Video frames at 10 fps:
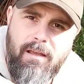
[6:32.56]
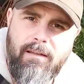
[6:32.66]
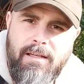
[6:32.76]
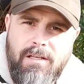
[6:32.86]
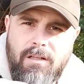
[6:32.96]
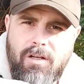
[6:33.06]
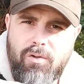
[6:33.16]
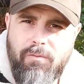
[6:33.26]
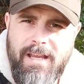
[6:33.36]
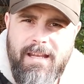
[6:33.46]
little
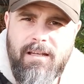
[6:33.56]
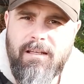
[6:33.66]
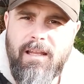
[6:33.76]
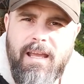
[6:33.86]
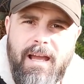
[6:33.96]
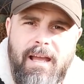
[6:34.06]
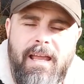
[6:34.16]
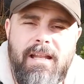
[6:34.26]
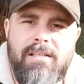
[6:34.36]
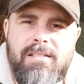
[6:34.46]
green layer
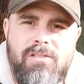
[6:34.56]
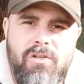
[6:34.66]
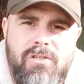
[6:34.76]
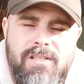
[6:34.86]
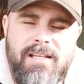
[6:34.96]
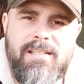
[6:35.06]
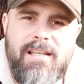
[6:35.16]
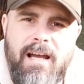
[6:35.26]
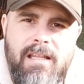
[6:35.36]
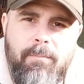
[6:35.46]
just
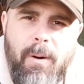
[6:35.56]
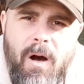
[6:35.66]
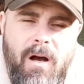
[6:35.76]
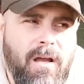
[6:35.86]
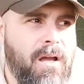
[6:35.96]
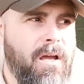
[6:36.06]
inside the bark,